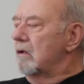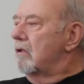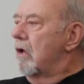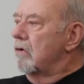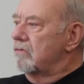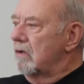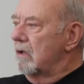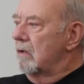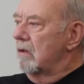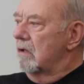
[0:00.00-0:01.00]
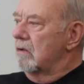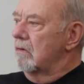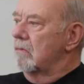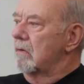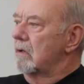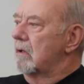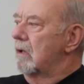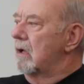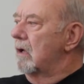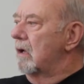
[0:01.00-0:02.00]
closing that you
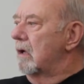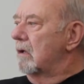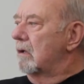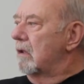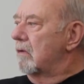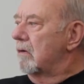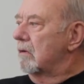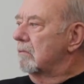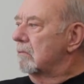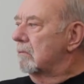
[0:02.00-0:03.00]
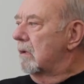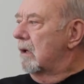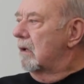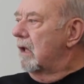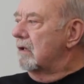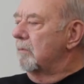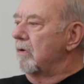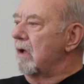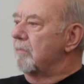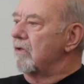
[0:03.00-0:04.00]
would either like to
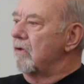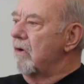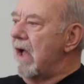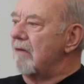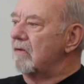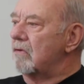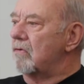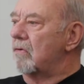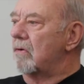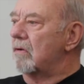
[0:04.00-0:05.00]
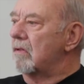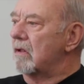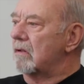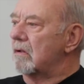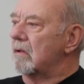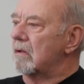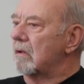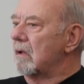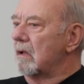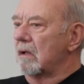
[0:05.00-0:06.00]
bring up that you haven't, or that
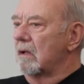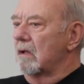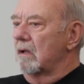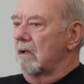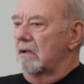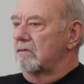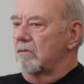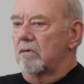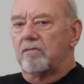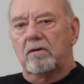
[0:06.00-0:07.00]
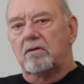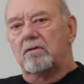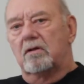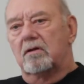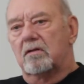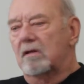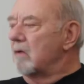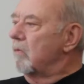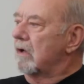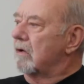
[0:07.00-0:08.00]
is a review that you
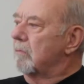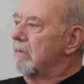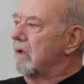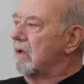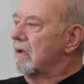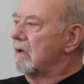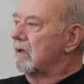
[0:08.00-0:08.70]
think we could be